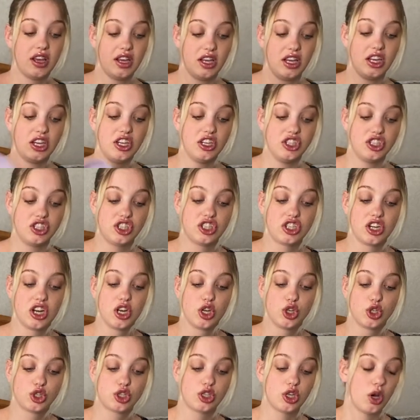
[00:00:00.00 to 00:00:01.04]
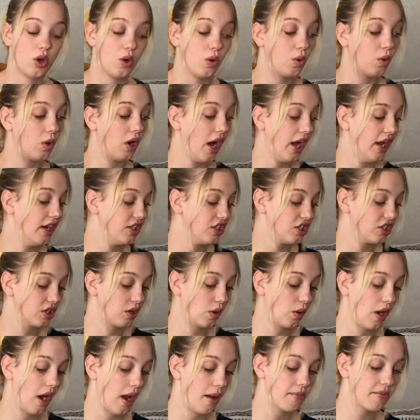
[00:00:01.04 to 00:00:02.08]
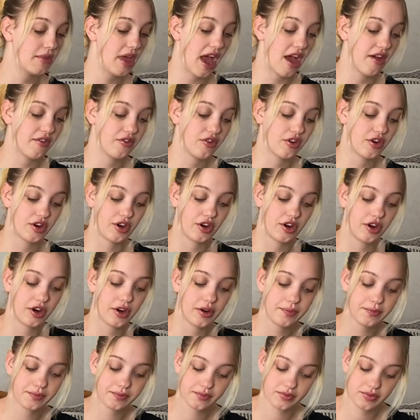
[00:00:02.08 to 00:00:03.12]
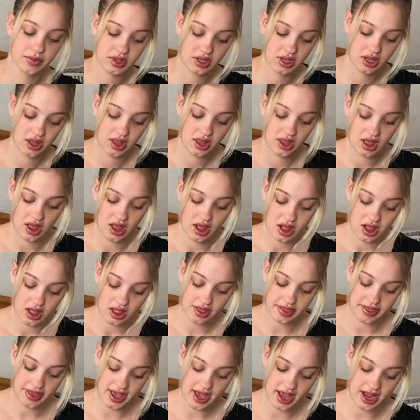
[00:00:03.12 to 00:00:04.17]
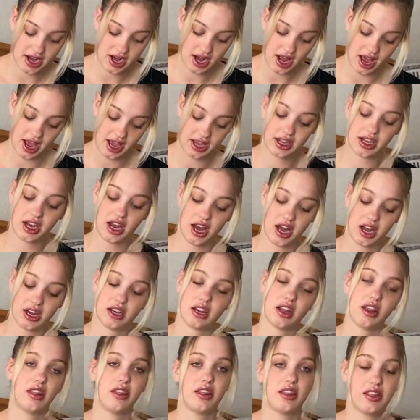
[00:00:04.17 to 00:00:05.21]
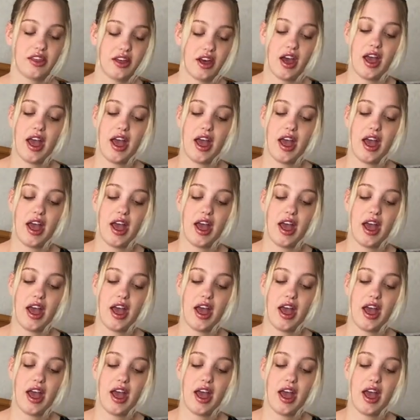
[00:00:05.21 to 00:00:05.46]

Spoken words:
each, so I just grabbed that for her. Then I got the